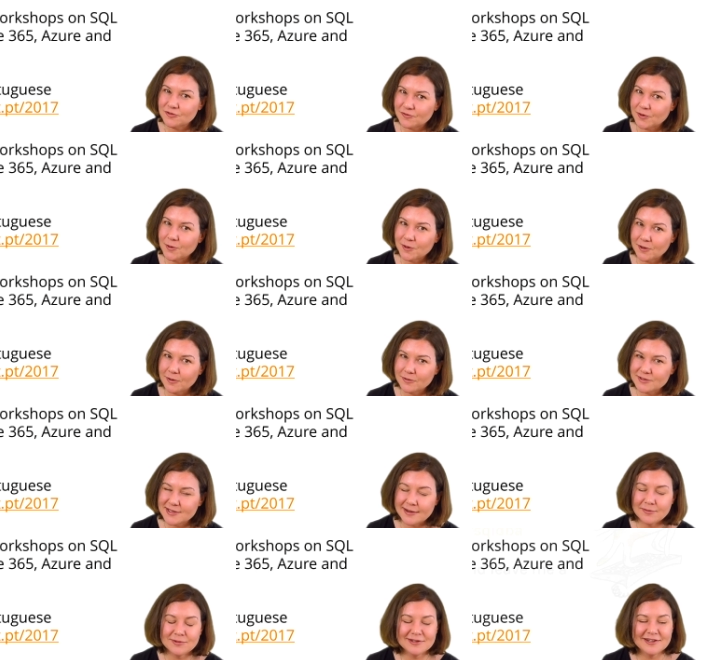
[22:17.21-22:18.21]
photos. I
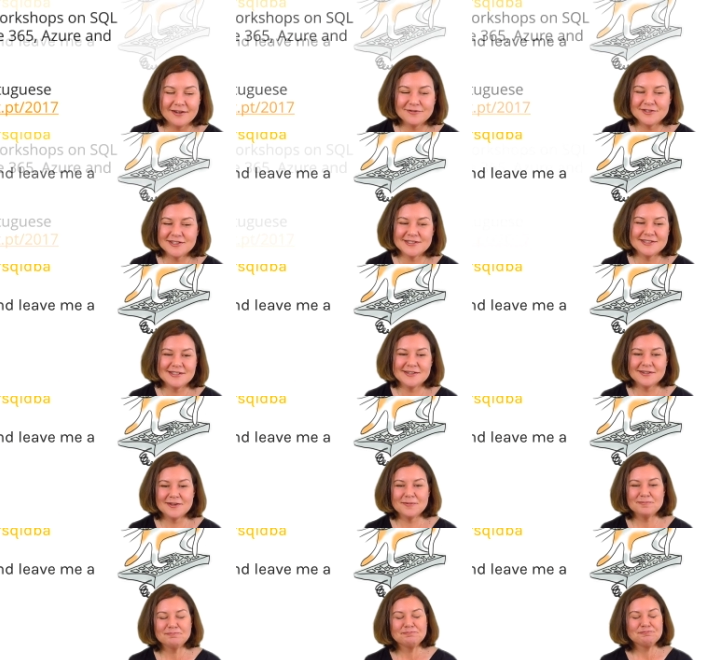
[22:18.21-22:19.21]
would love to see
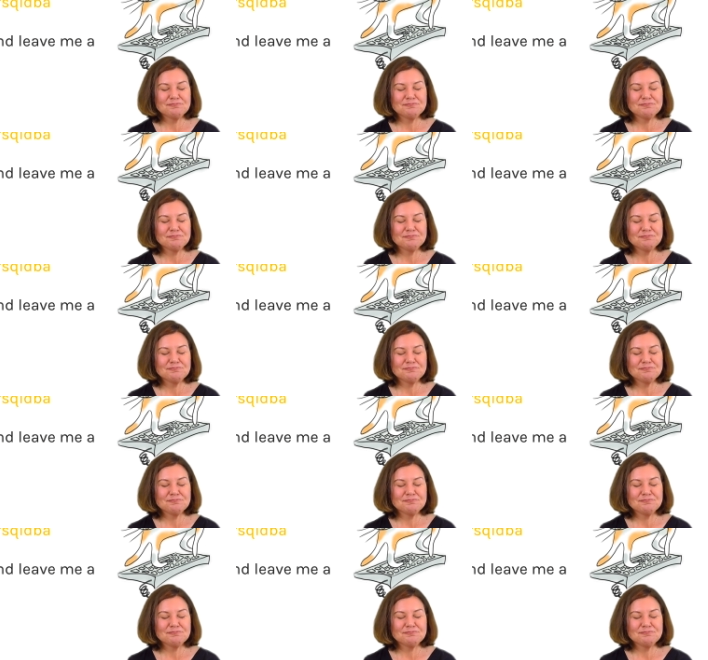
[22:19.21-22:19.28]
them.